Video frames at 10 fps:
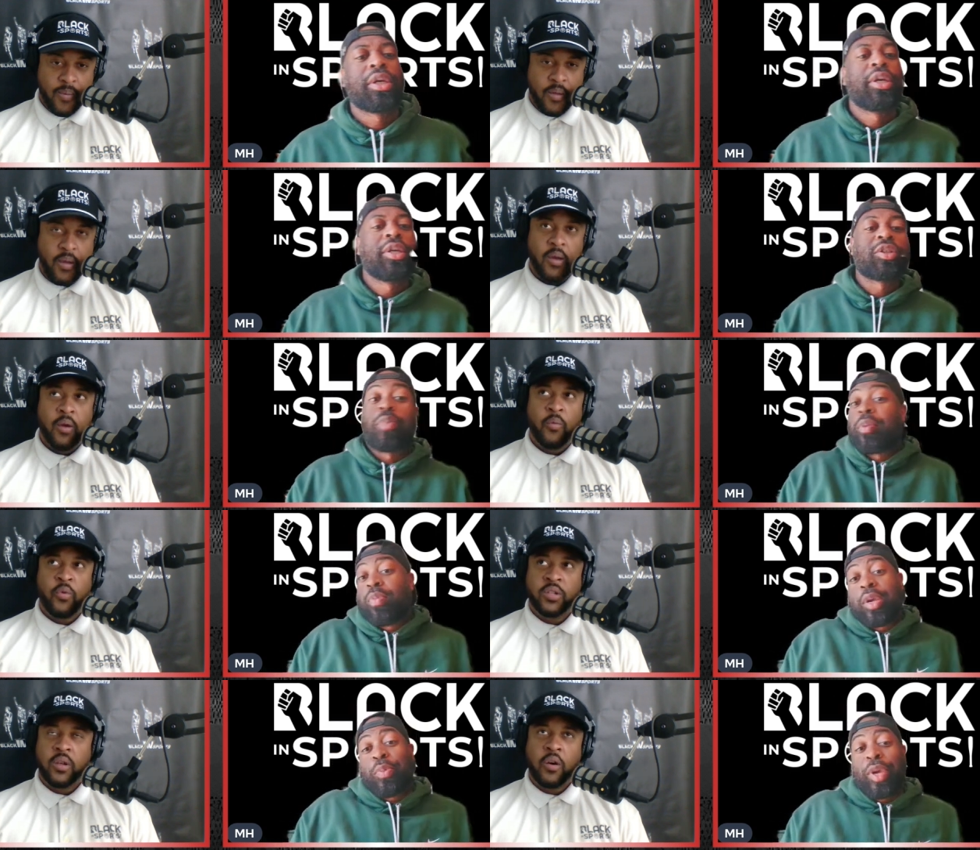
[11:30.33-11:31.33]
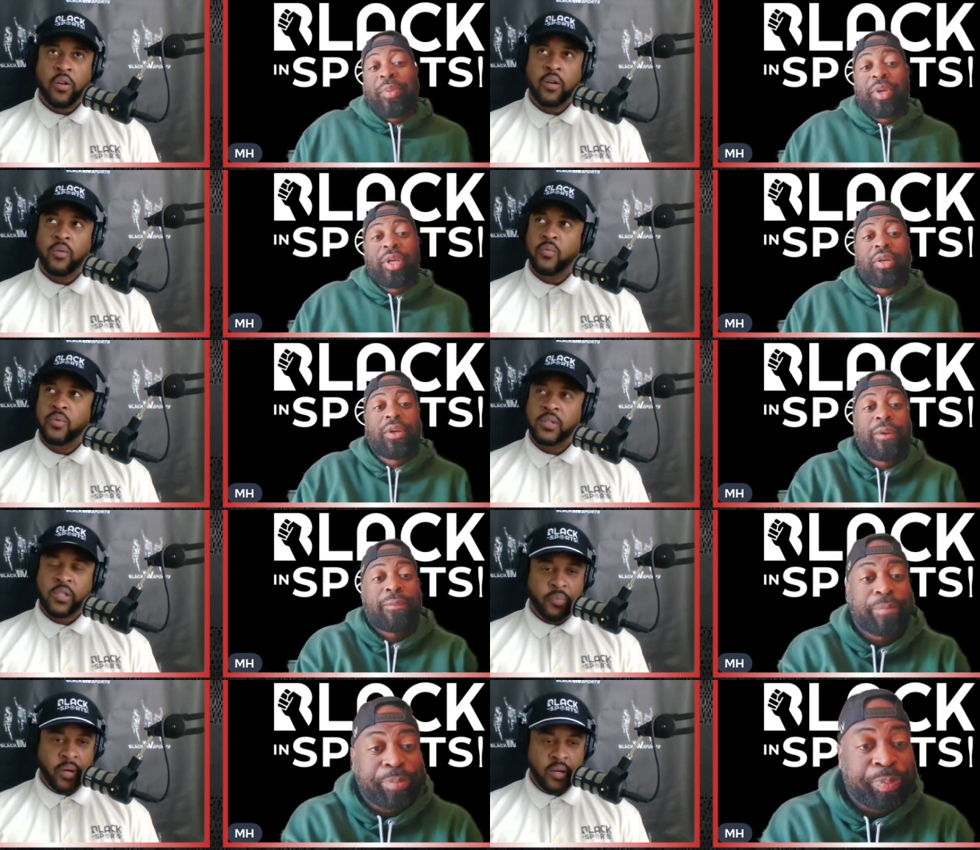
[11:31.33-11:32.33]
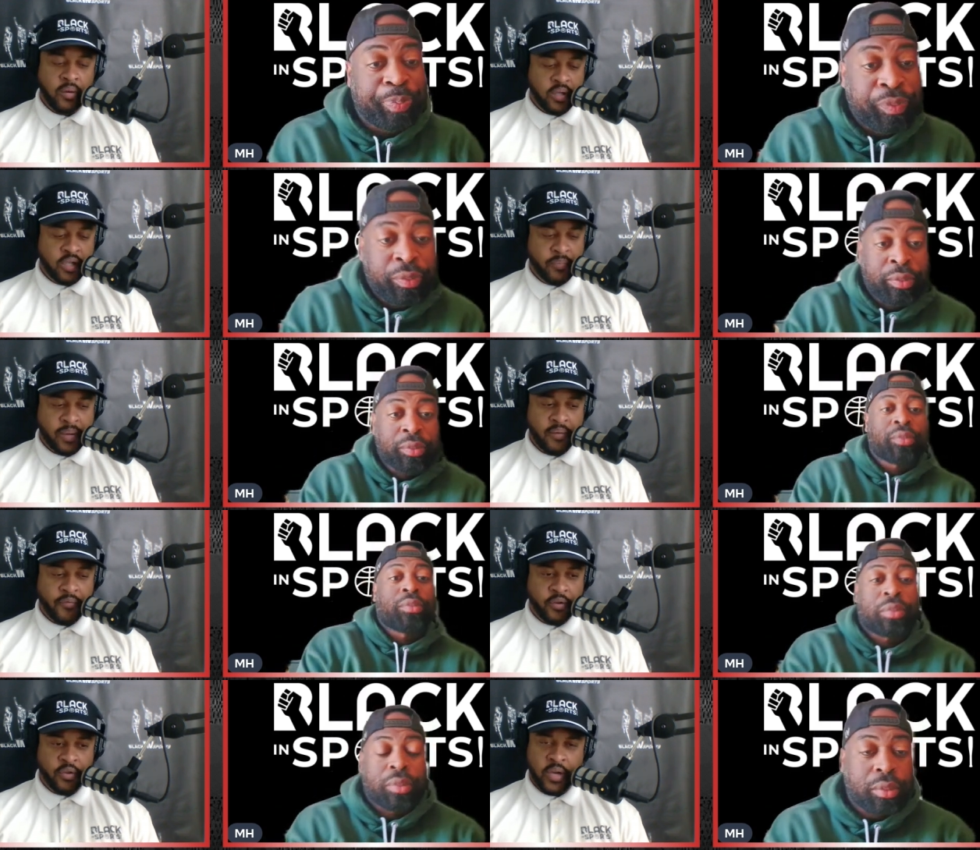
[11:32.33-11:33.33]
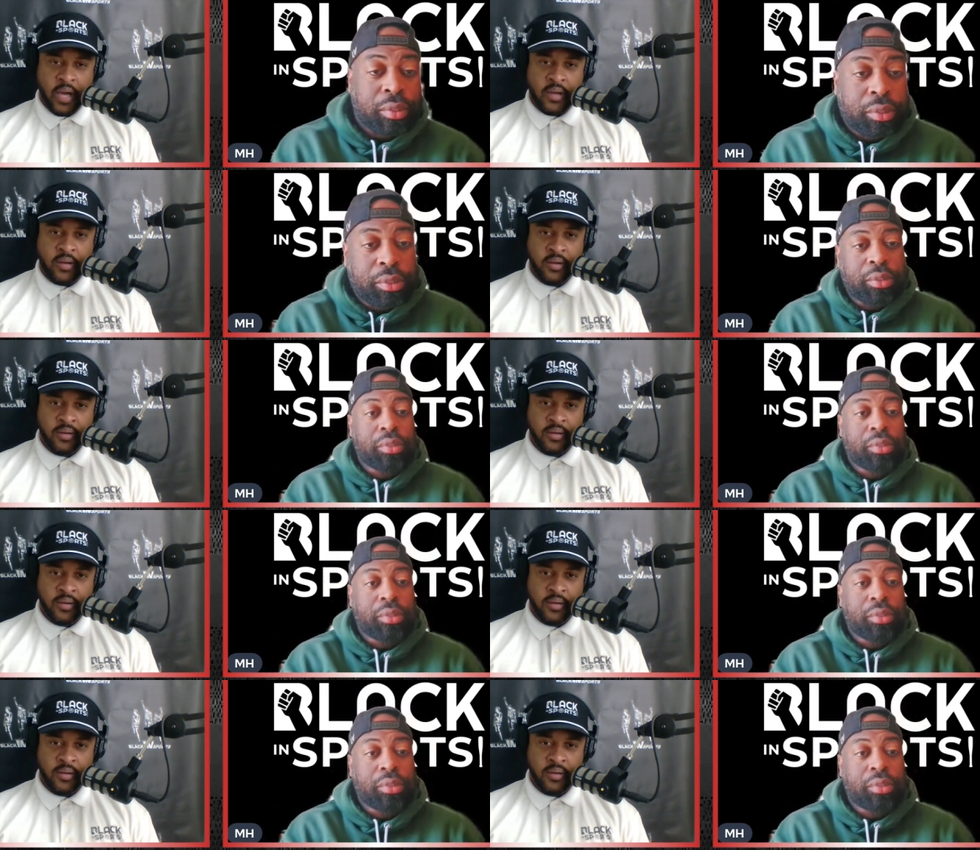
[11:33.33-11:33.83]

Speaker 1: So maybe, Wait, maybe, hold on, Sabrina, did she play for UConn?